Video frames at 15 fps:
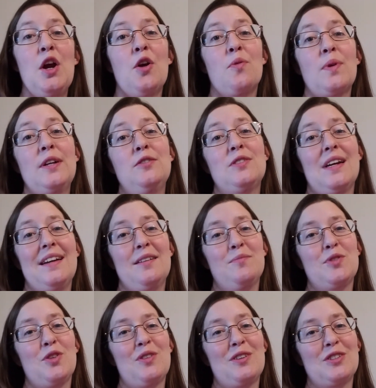reuse
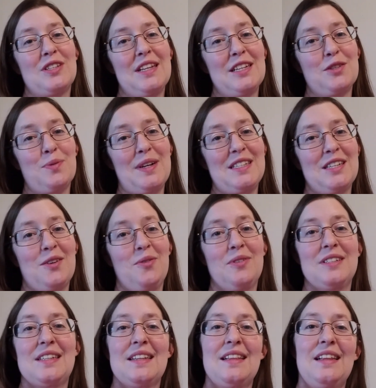items so there's less waste
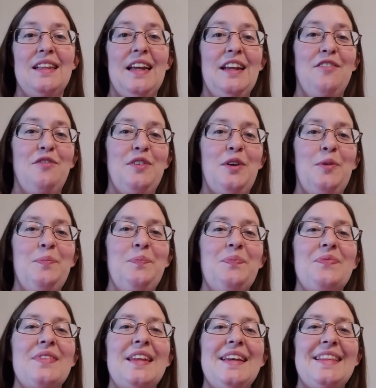going to the landfill.
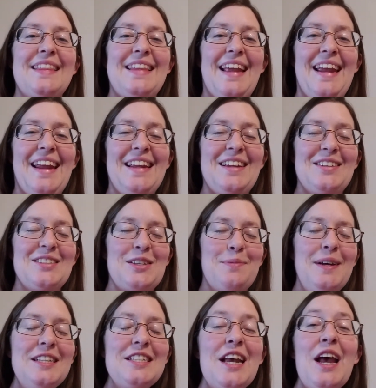Thank y'all so
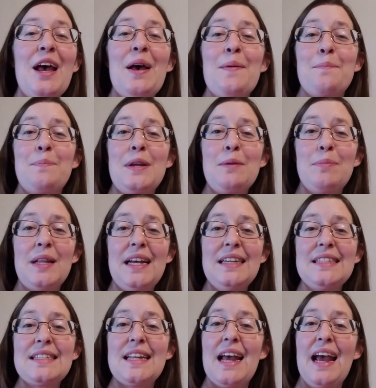much. Be
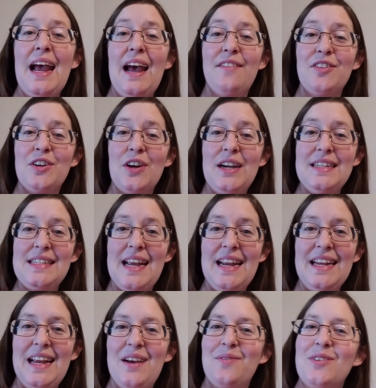blessed. Have a great
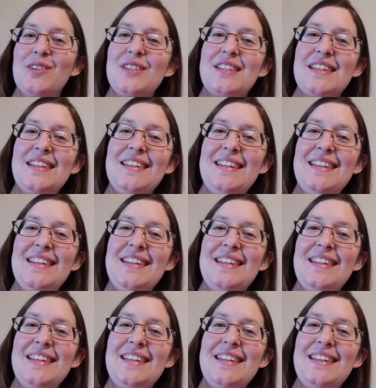day, and we'll see you